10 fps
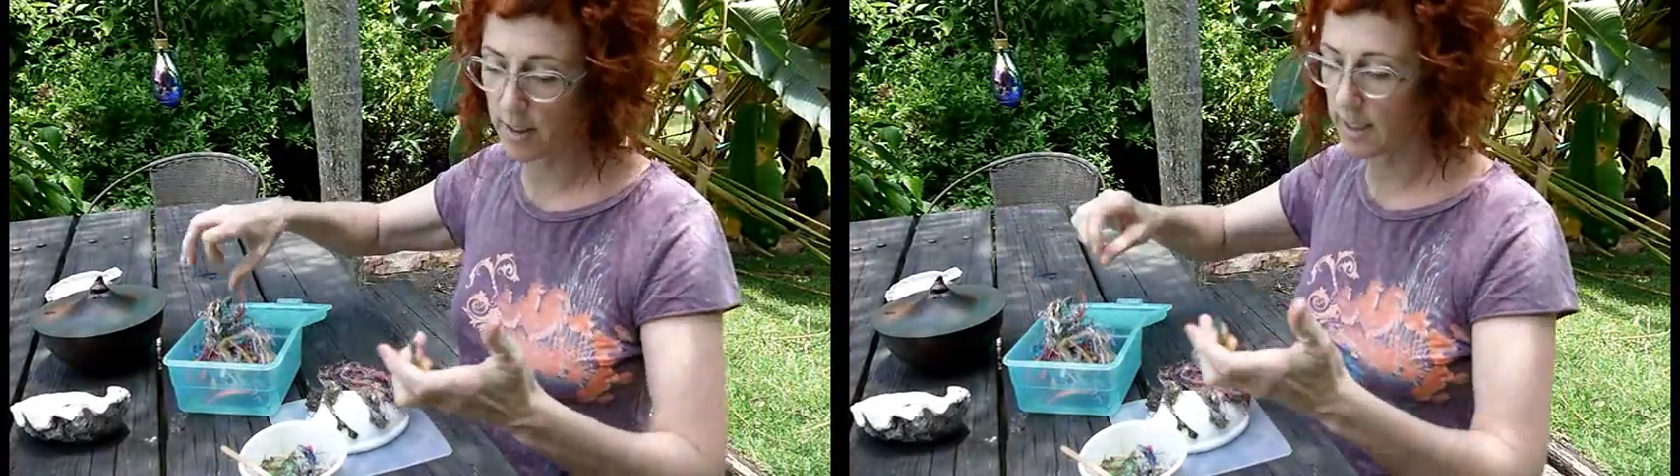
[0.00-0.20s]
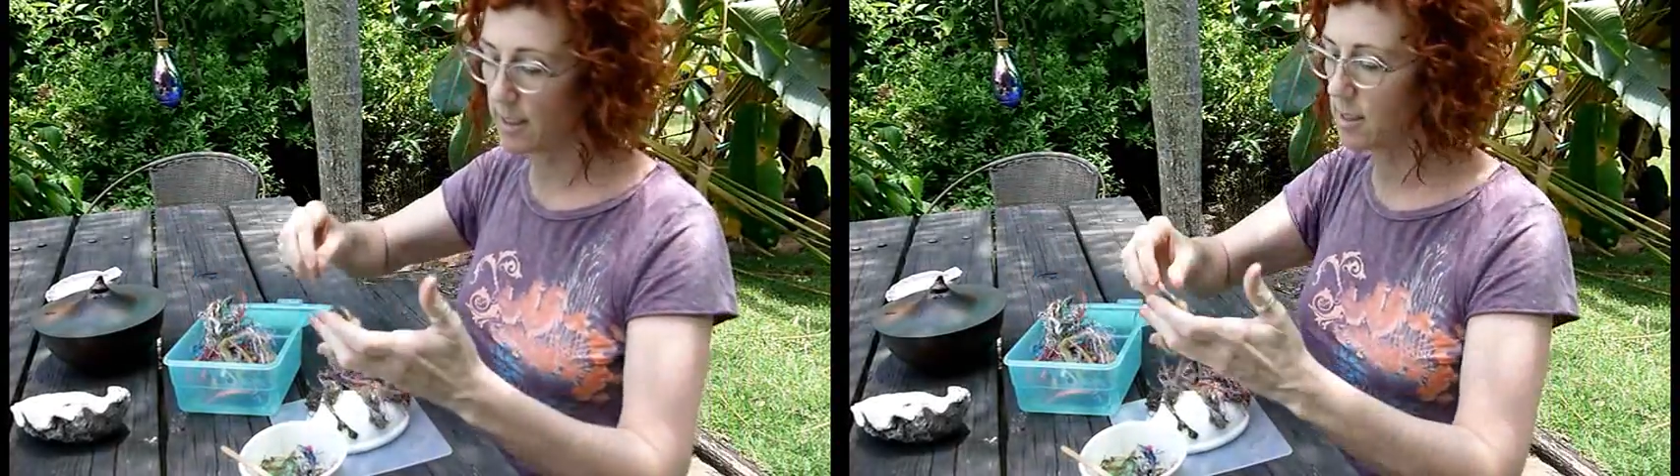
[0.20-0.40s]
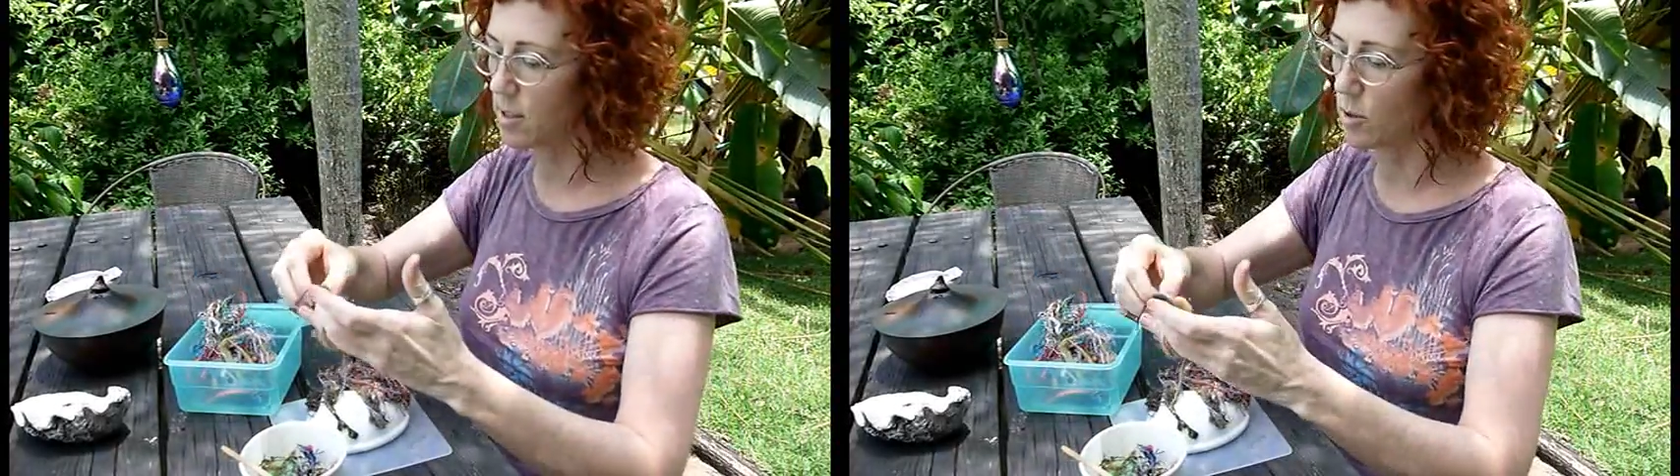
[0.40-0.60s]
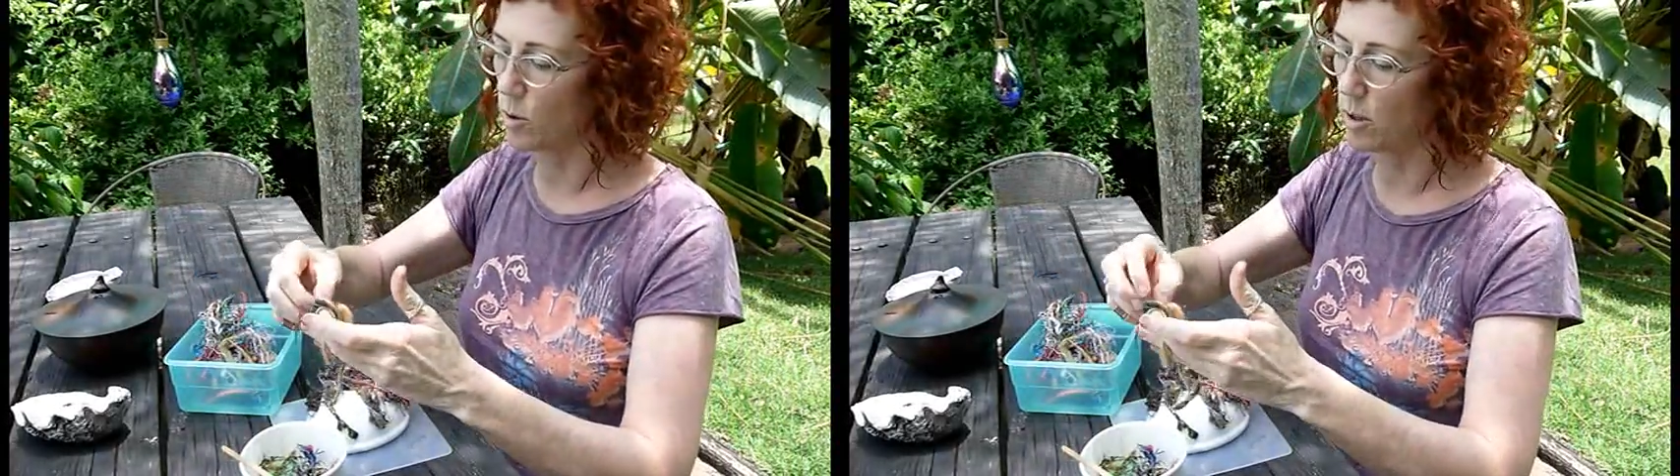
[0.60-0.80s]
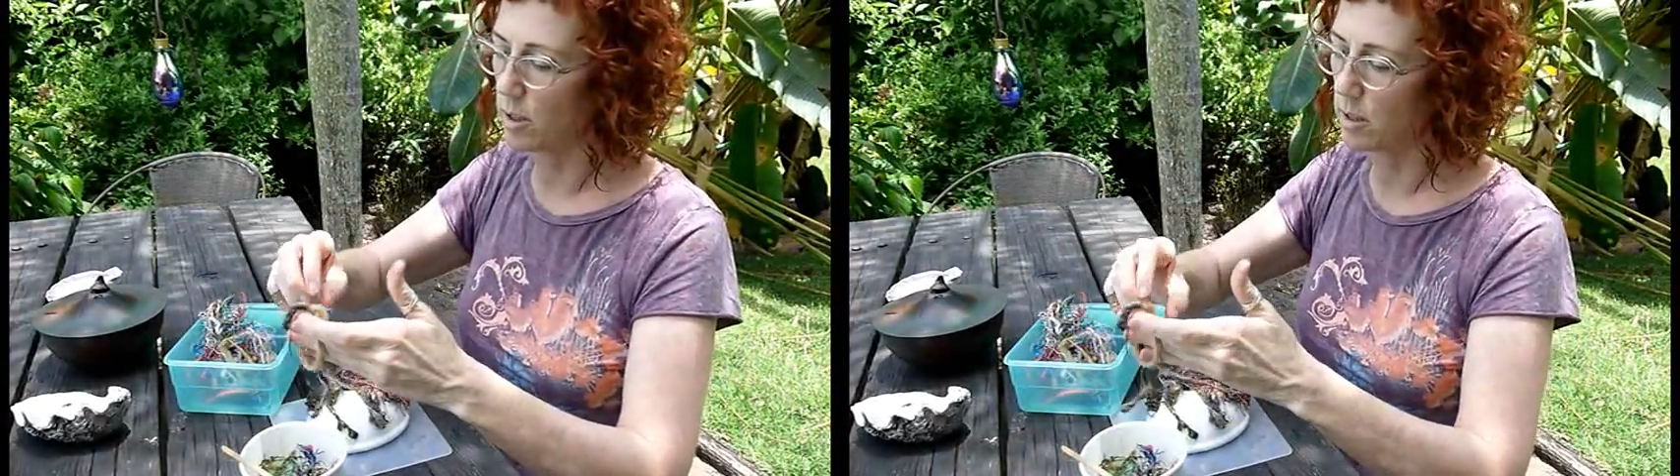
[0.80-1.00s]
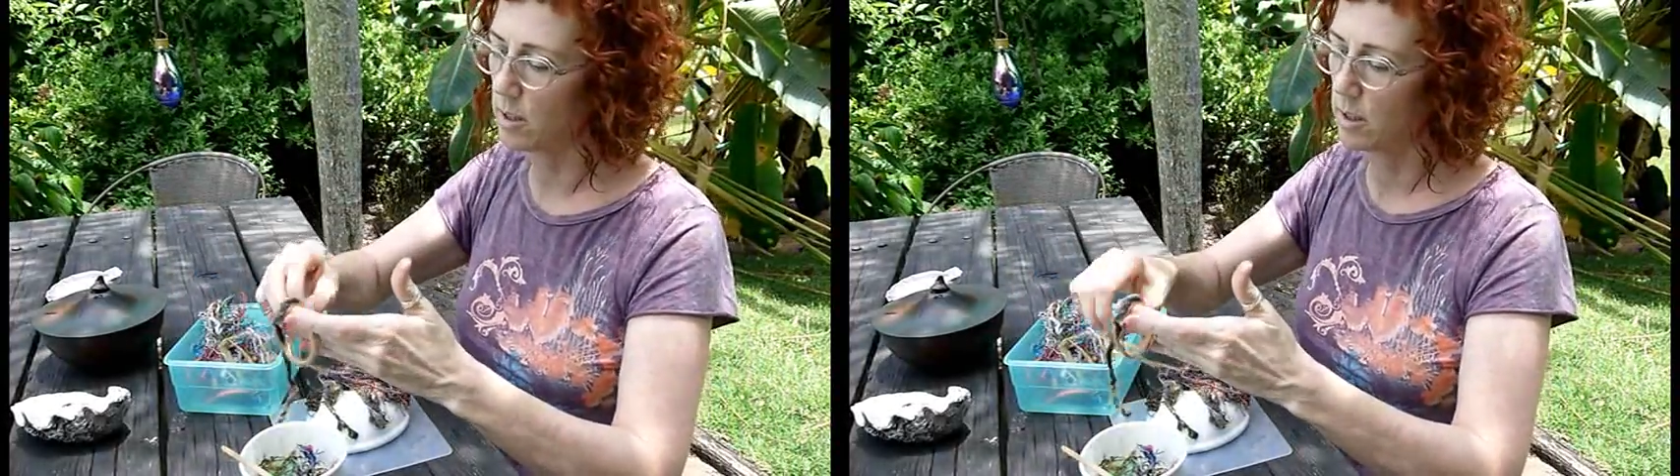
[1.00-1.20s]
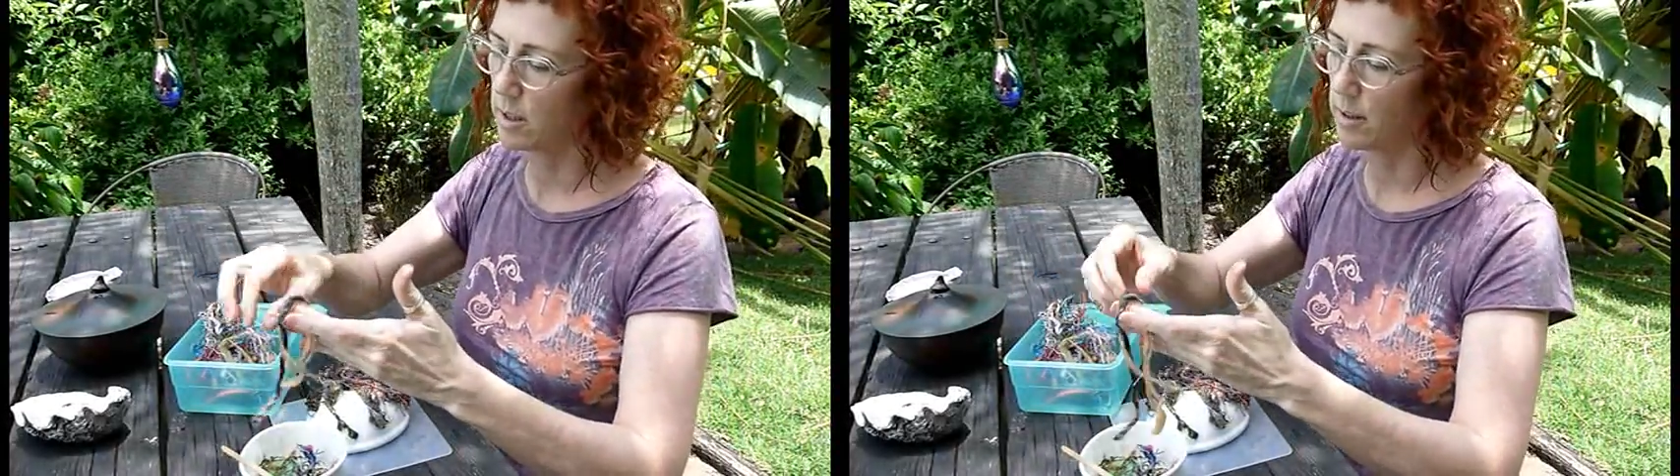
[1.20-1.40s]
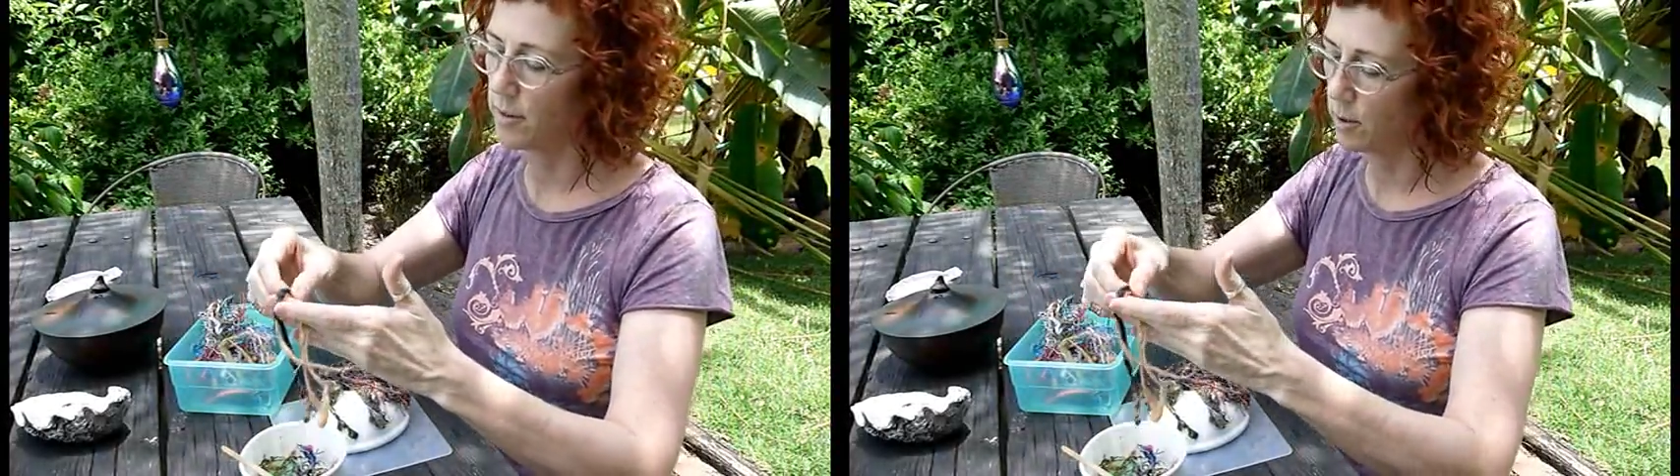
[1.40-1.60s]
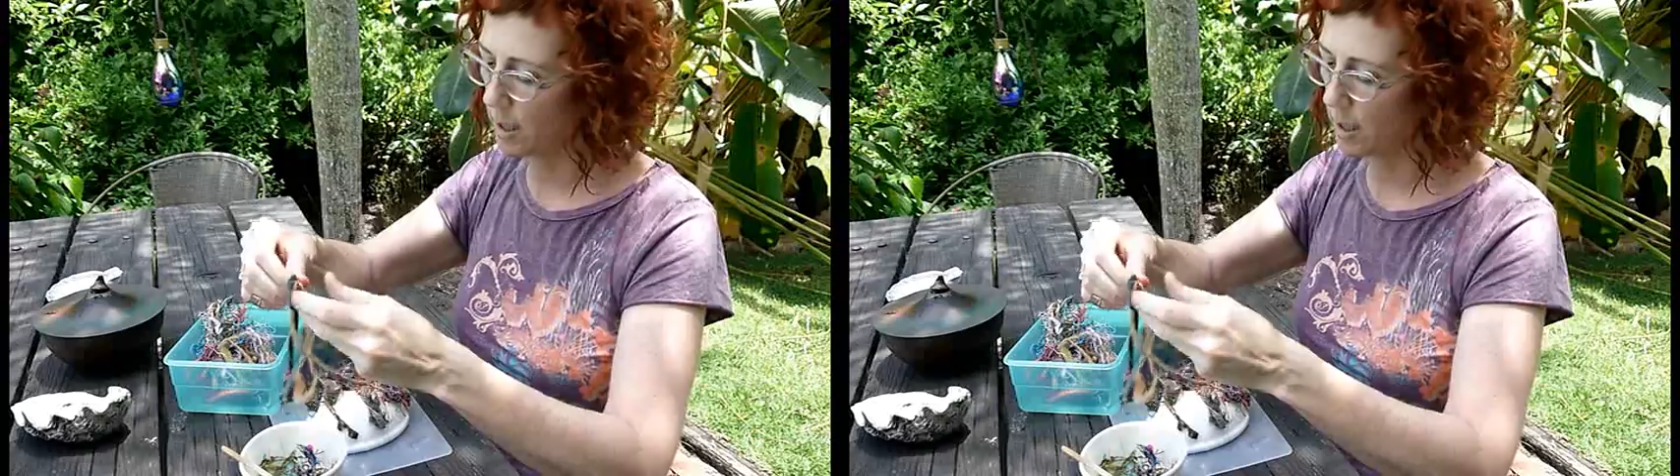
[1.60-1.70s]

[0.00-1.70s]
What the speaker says: this, or if you